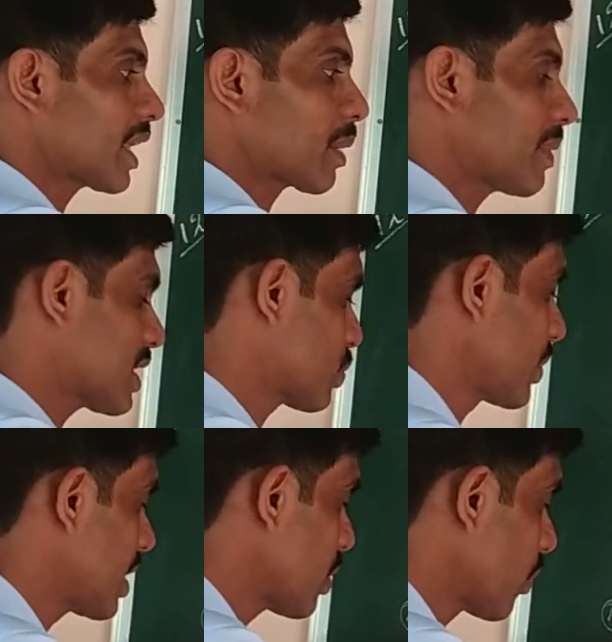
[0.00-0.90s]
place
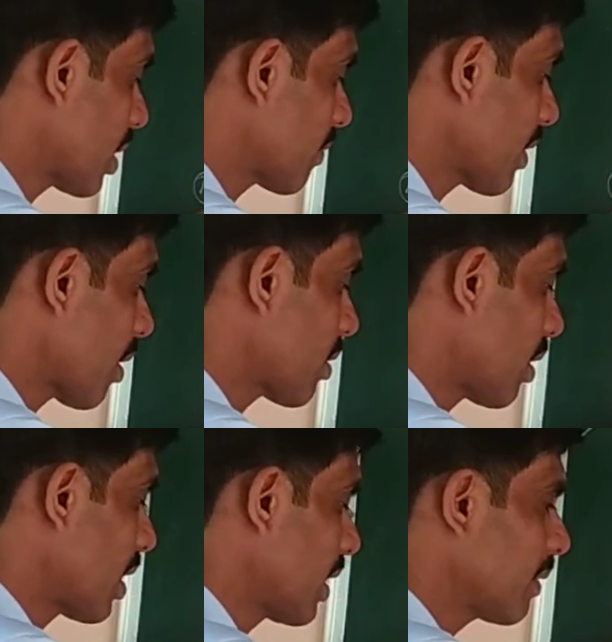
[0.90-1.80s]
within one flower
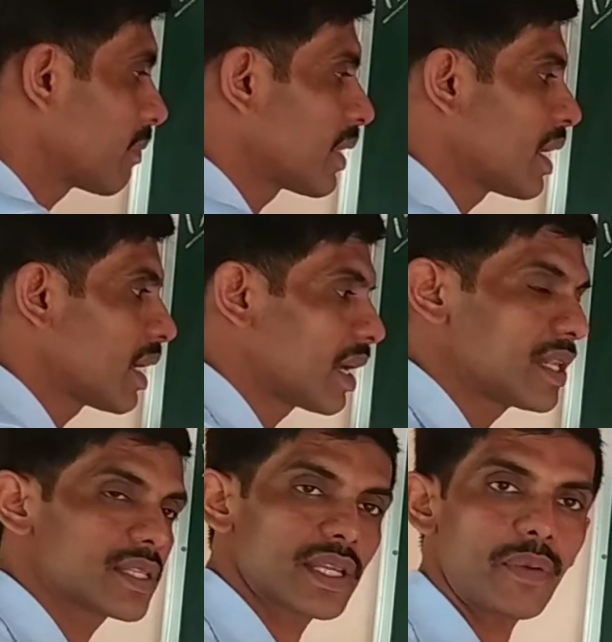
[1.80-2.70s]
only. In
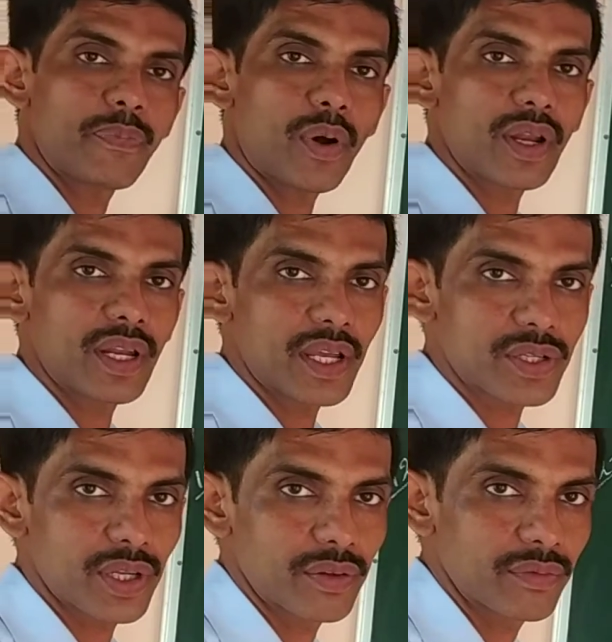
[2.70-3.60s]

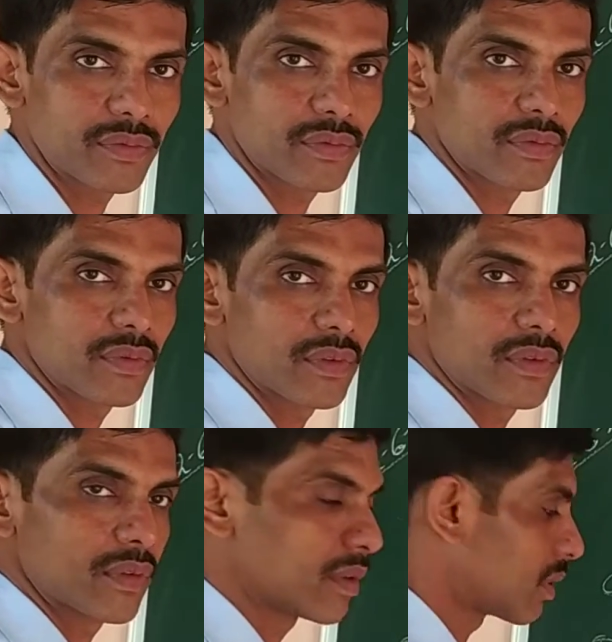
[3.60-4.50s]
self-pollination,
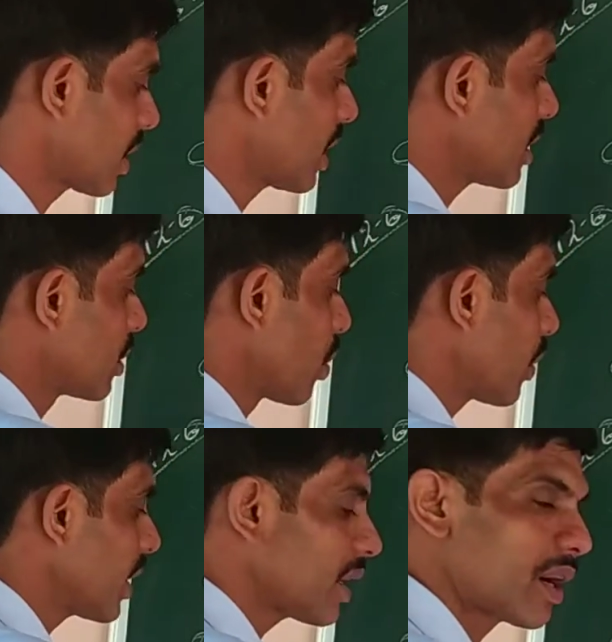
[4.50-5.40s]
there is no need
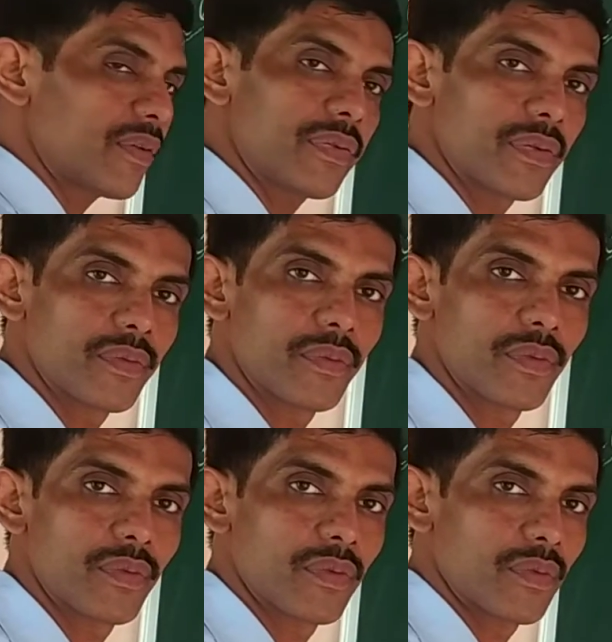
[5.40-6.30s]
of
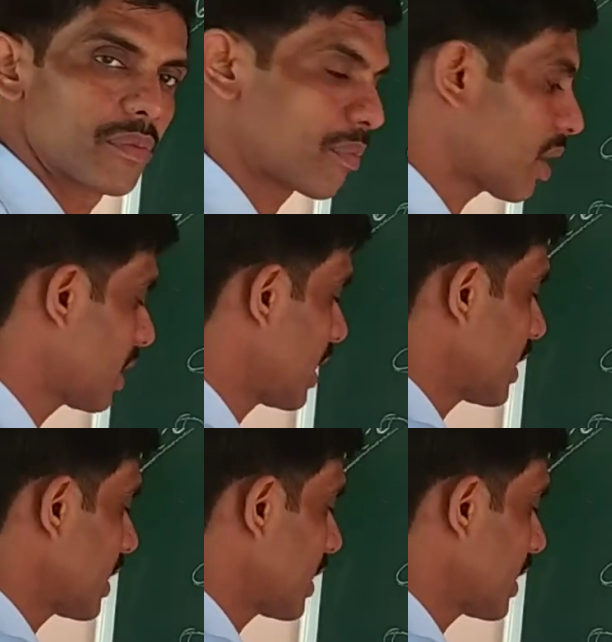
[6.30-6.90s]
pollinating